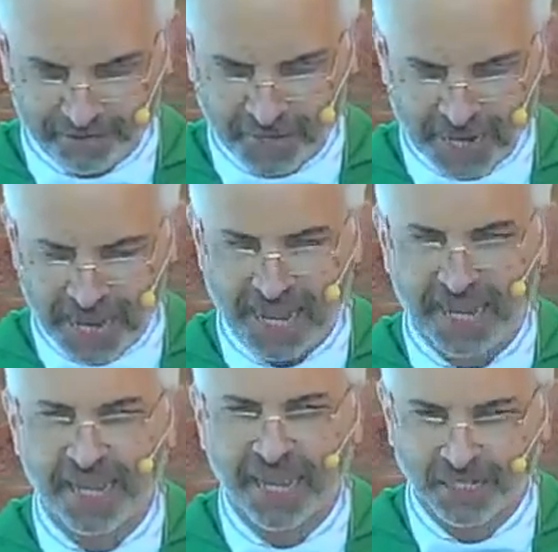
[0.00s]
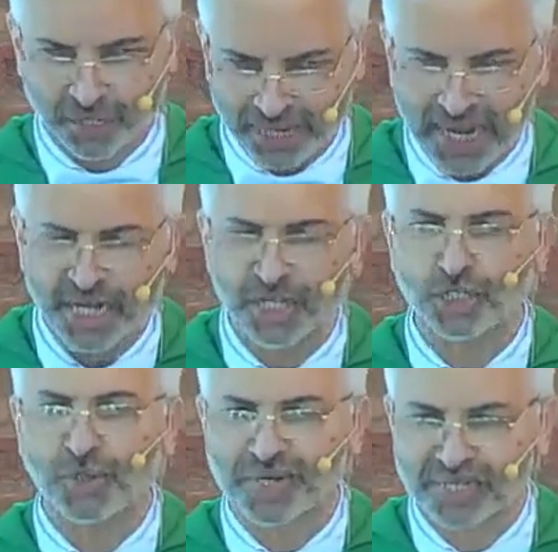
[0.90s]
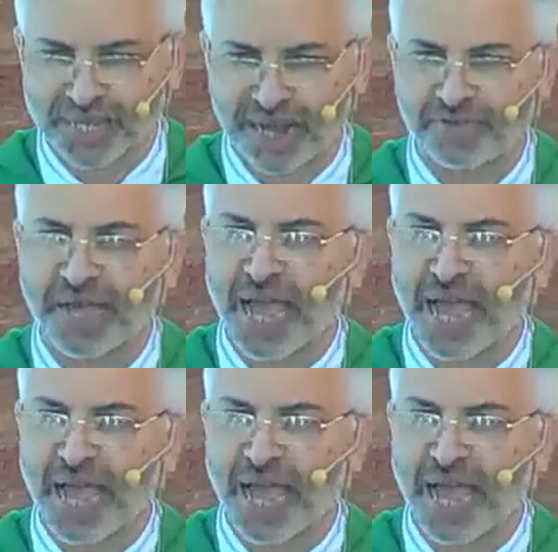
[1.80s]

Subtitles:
day to lead yourself